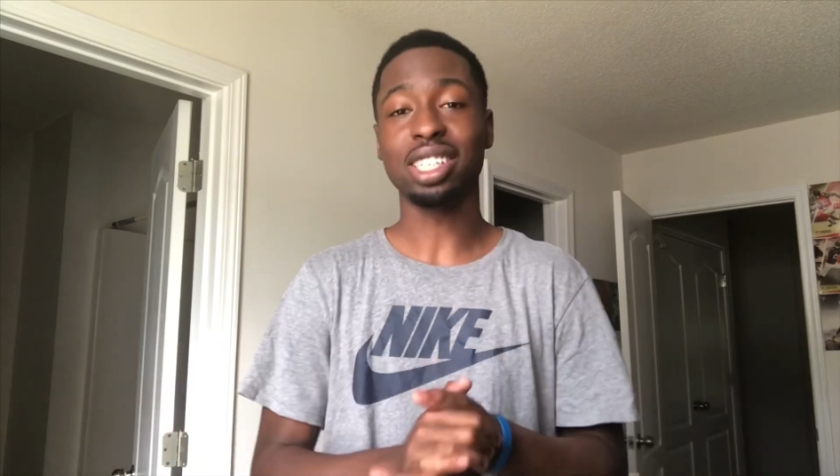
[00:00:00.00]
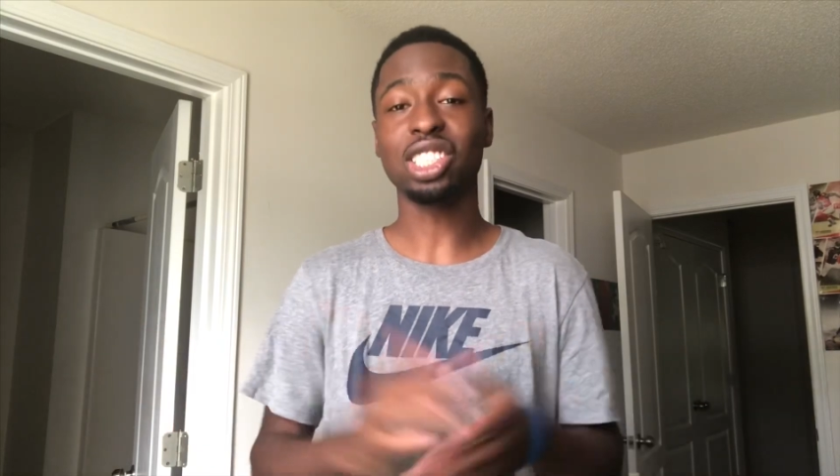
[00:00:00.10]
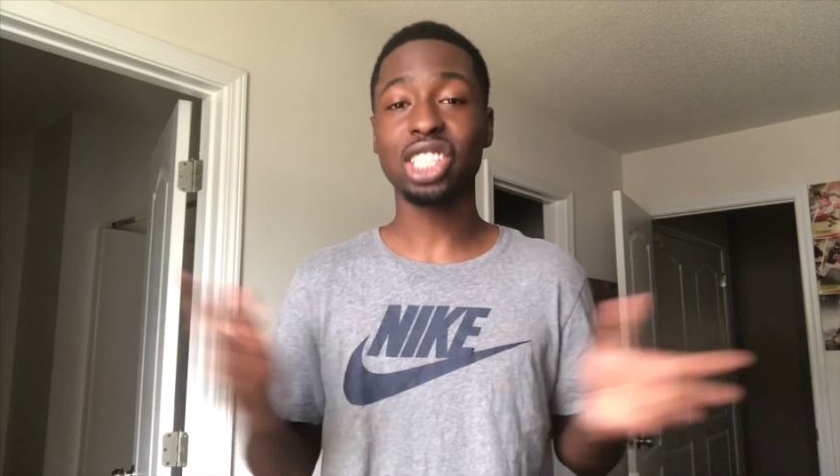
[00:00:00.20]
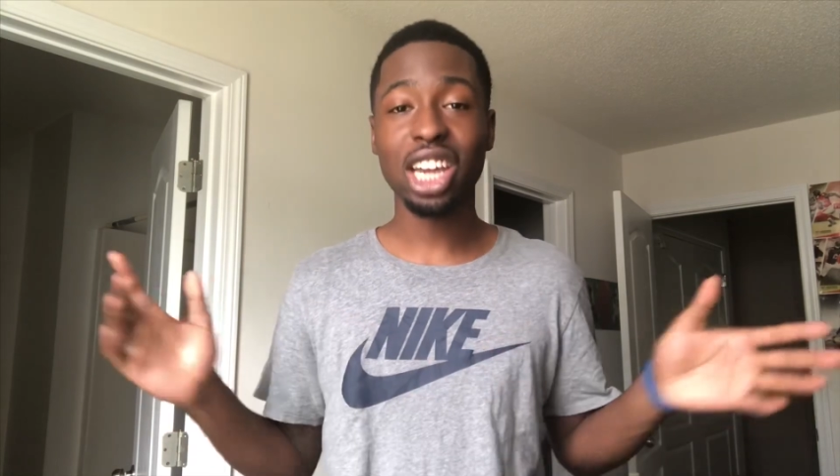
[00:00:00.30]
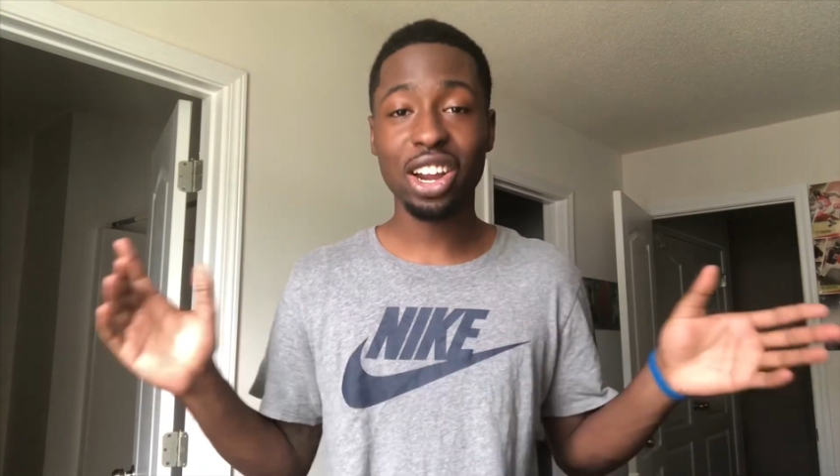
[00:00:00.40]

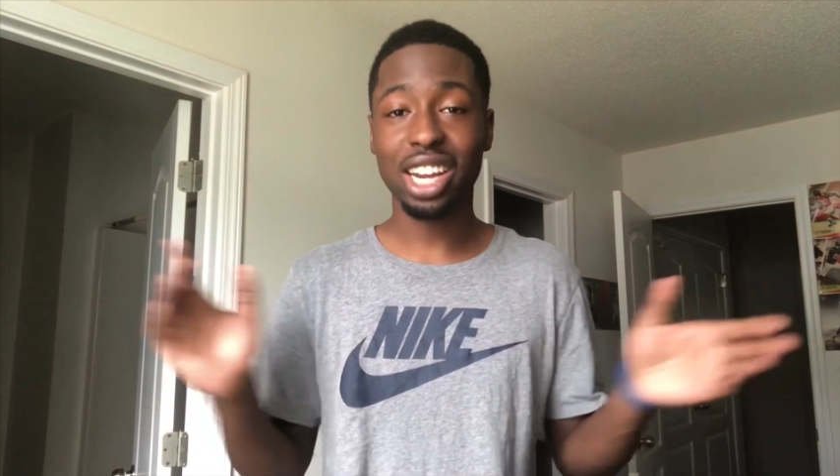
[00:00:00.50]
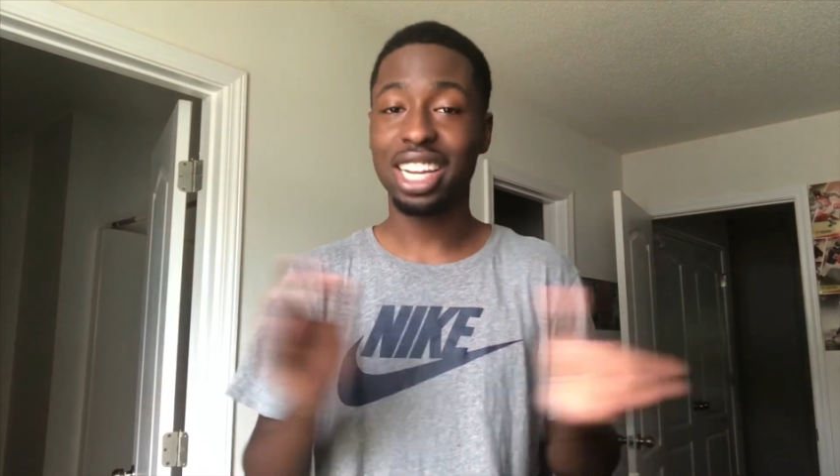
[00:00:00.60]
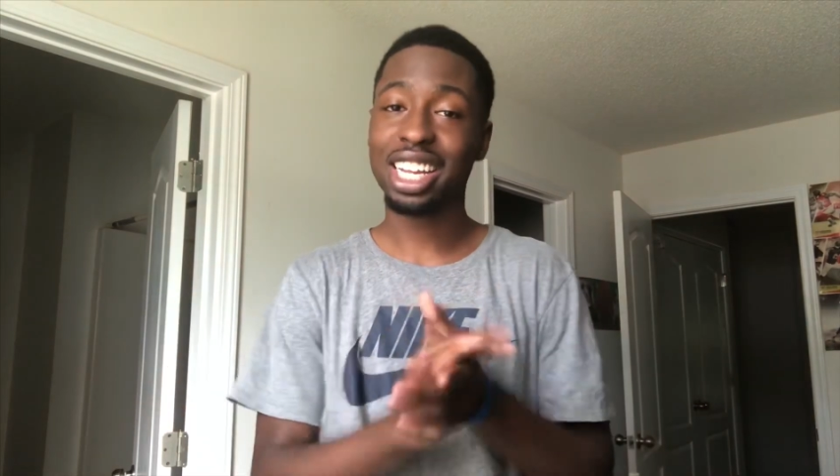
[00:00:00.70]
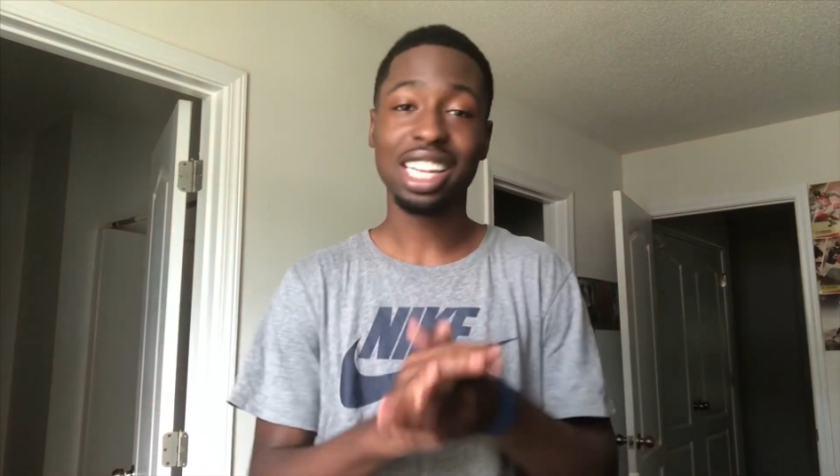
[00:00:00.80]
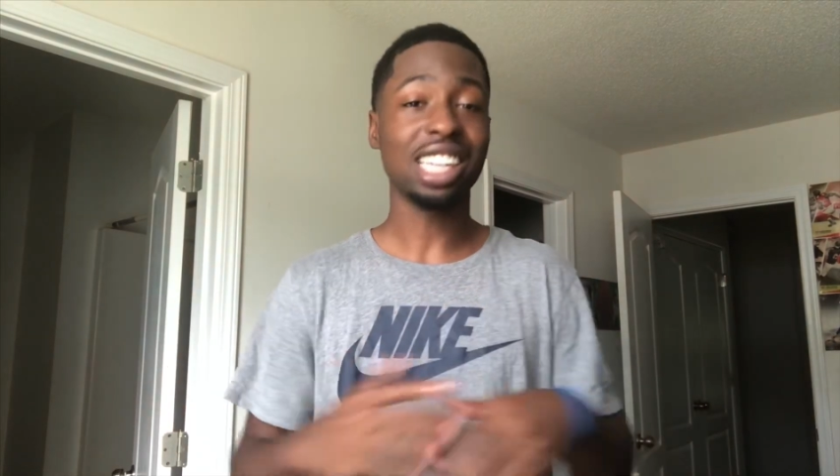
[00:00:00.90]
share
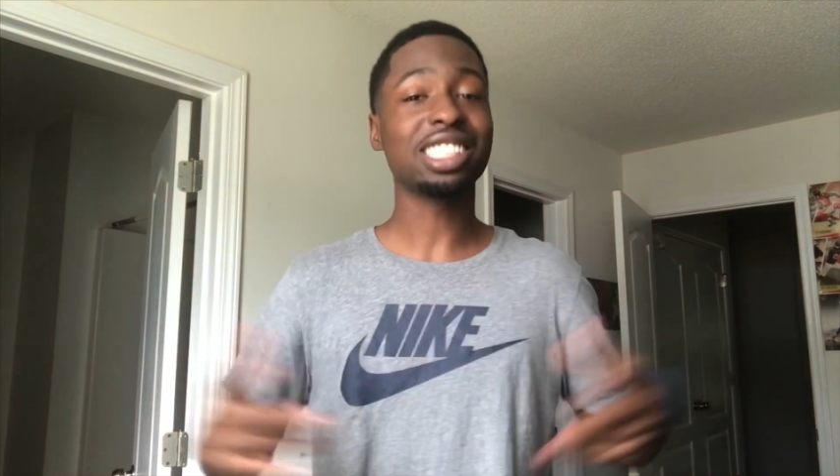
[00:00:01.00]
it.